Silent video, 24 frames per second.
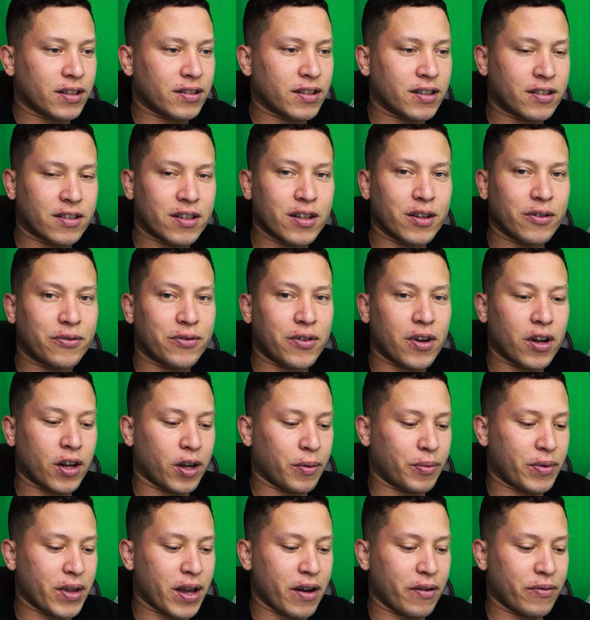it's gonna fog
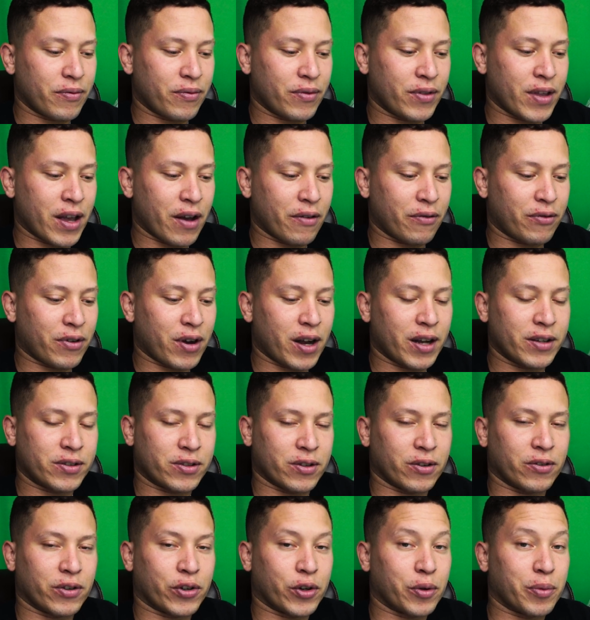up that
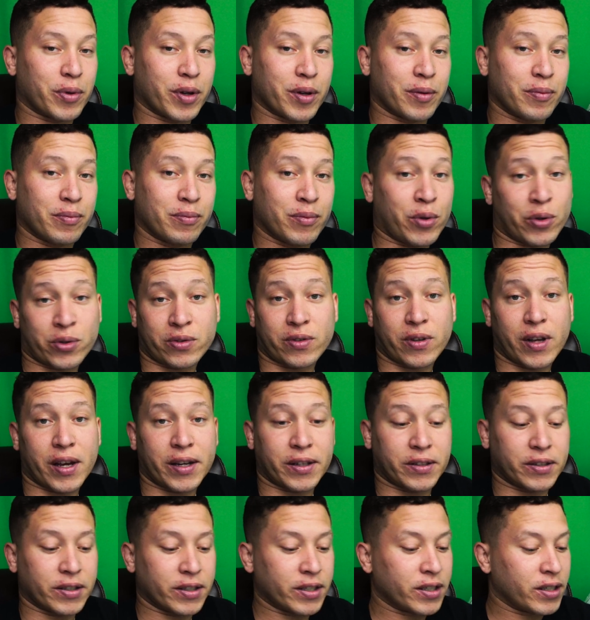visor a little bit, most
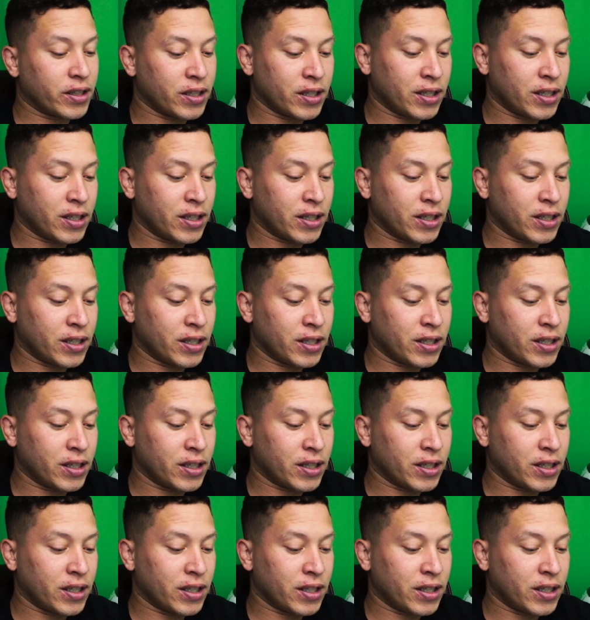likely.